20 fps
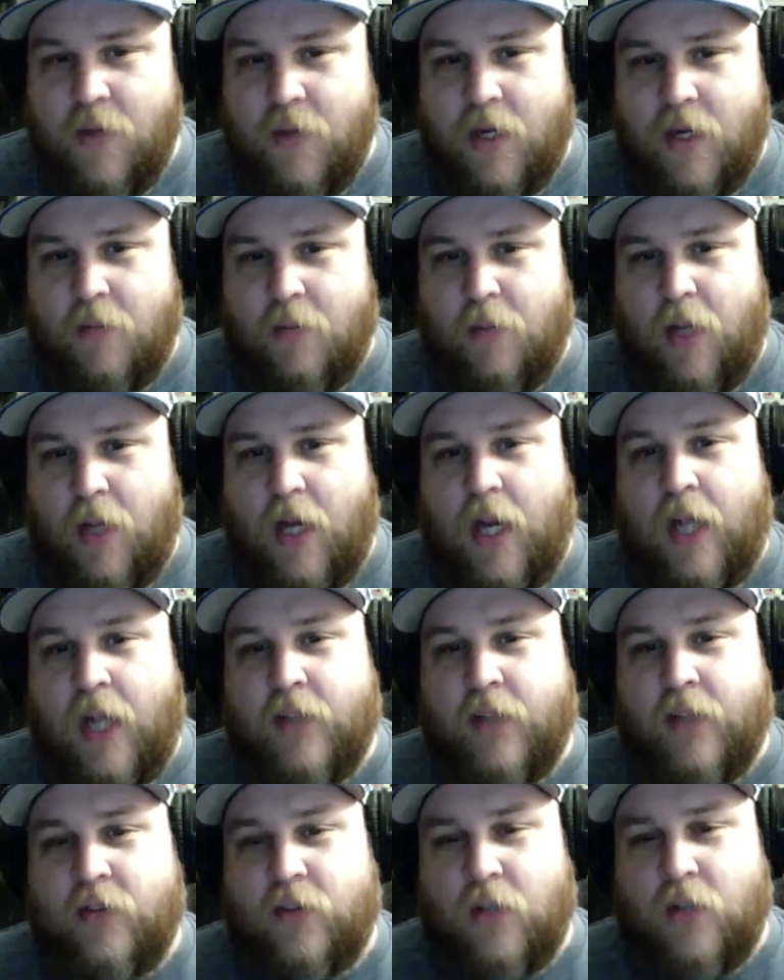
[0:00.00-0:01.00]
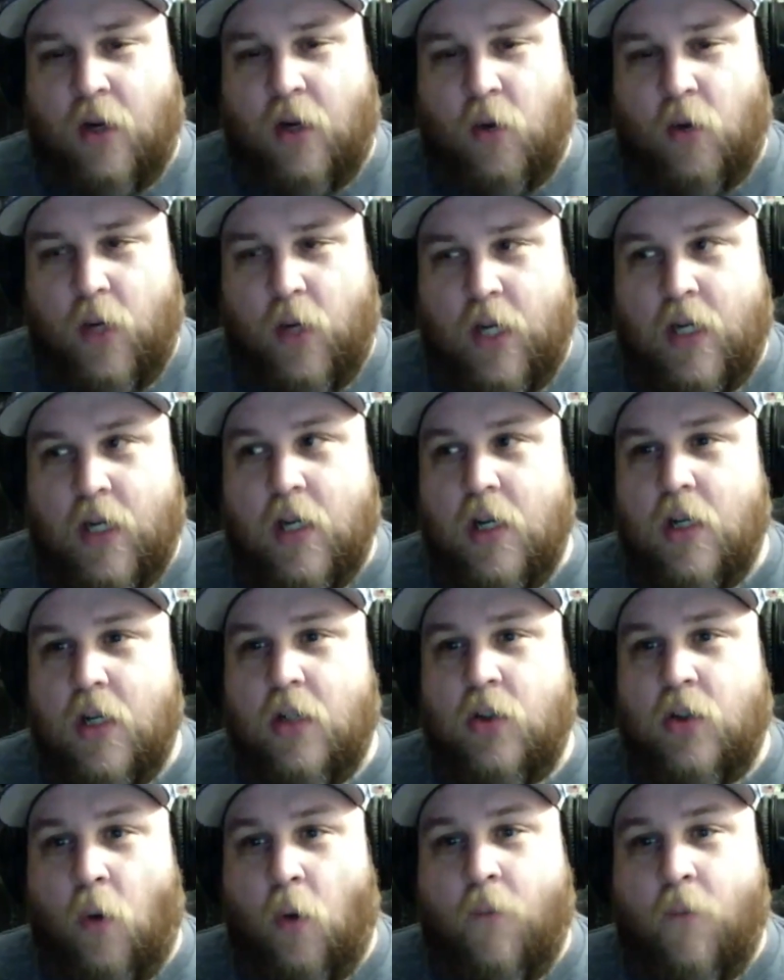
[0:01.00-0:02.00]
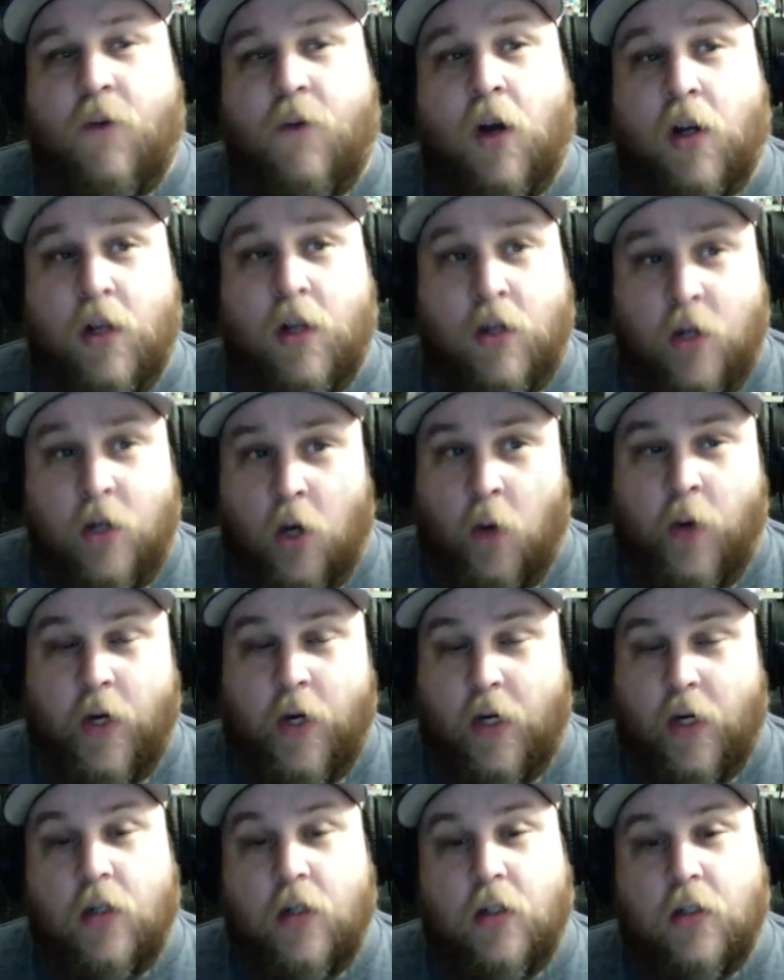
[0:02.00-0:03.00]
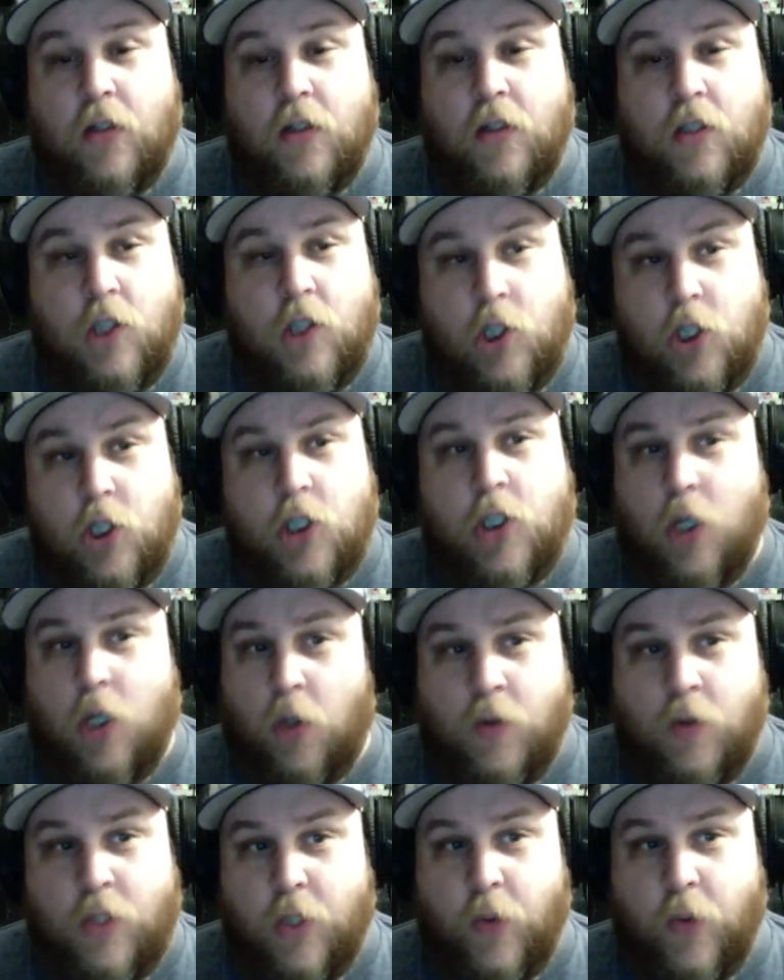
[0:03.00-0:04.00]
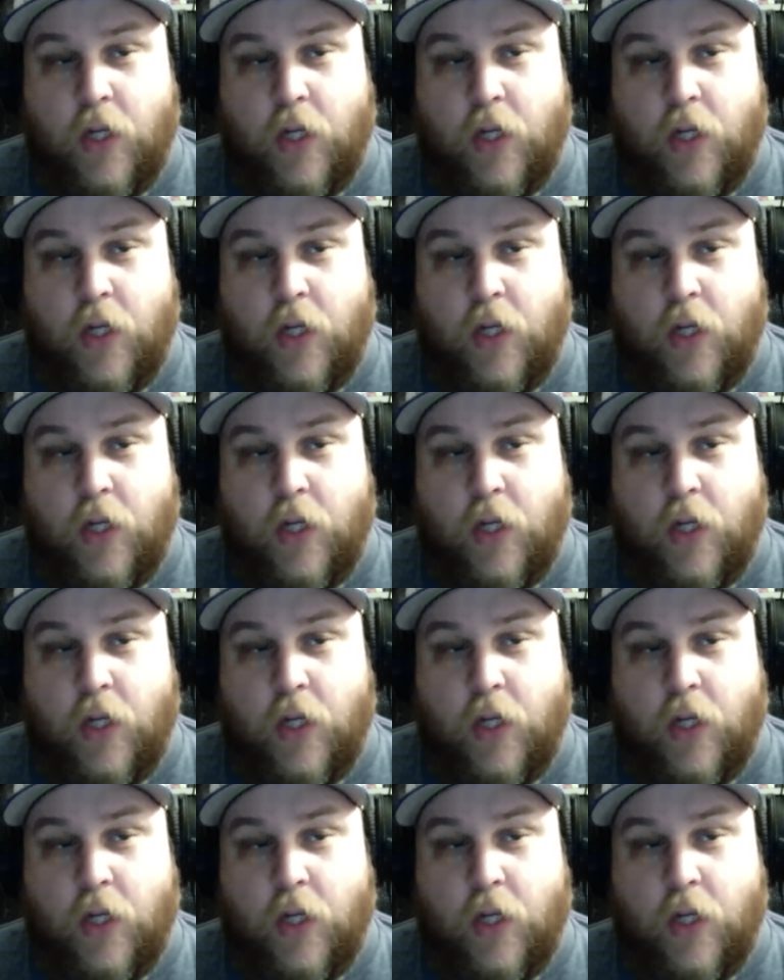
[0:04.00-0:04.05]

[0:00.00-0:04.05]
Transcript: on the planet has agreed, don't fucking go here. Just don't do it.